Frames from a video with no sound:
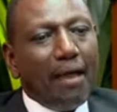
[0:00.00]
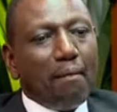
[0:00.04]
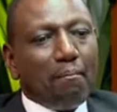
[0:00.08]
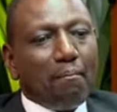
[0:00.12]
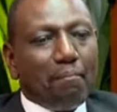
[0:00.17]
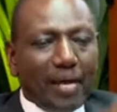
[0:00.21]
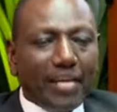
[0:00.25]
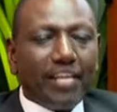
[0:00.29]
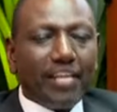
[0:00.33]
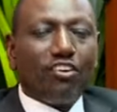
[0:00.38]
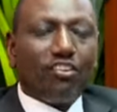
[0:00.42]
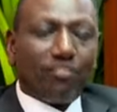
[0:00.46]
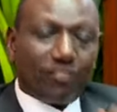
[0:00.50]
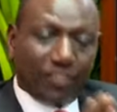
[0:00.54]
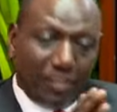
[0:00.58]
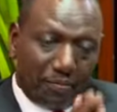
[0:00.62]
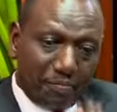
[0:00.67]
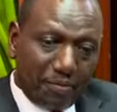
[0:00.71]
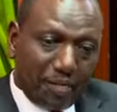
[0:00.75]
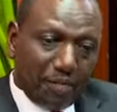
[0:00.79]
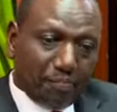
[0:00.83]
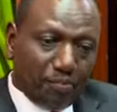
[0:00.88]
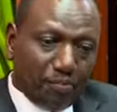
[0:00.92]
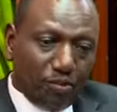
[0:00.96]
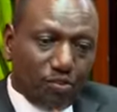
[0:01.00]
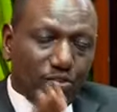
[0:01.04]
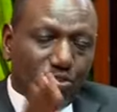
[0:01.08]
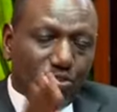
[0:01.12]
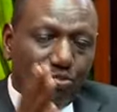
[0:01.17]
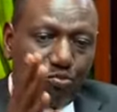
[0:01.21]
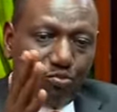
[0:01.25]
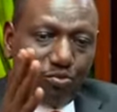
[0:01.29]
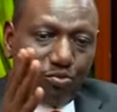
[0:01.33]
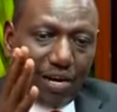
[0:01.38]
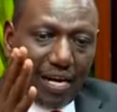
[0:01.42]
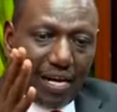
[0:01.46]
Many of the people
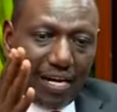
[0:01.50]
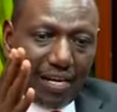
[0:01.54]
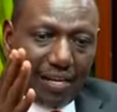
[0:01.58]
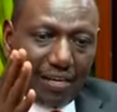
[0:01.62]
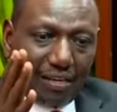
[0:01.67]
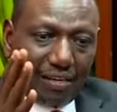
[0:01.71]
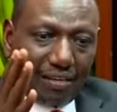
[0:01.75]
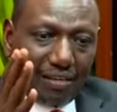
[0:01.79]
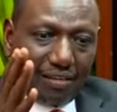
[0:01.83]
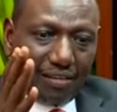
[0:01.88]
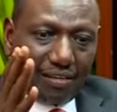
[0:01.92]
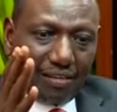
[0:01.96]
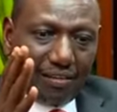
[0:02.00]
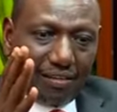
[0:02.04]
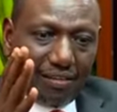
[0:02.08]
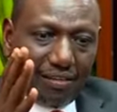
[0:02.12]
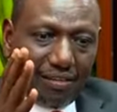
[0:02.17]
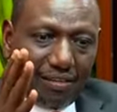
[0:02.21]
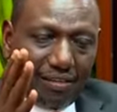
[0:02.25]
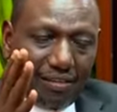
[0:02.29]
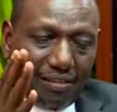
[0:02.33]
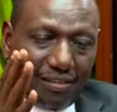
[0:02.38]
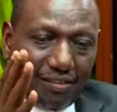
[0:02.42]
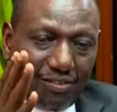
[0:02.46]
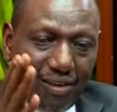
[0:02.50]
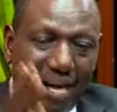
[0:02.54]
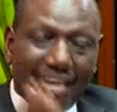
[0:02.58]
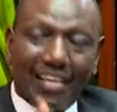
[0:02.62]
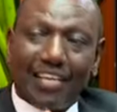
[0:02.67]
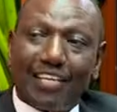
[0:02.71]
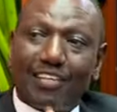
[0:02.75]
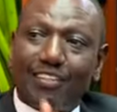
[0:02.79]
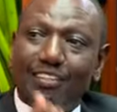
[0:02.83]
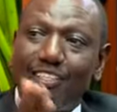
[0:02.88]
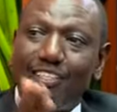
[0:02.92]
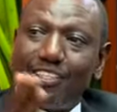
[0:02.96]
who are
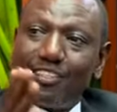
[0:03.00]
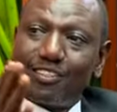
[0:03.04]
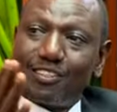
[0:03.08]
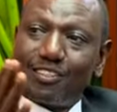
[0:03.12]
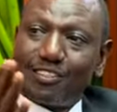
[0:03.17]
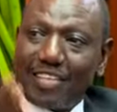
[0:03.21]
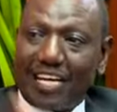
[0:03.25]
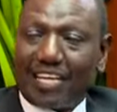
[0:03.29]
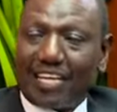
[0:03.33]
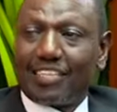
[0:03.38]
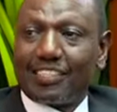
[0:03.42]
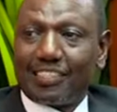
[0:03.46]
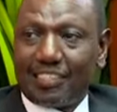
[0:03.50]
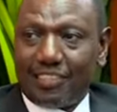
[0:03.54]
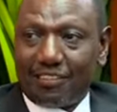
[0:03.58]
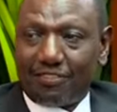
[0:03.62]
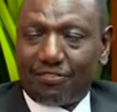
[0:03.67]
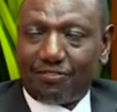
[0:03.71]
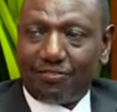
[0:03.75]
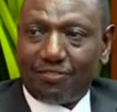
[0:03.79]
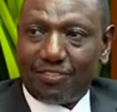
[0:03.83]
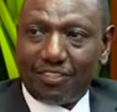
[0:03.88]
running this narrative,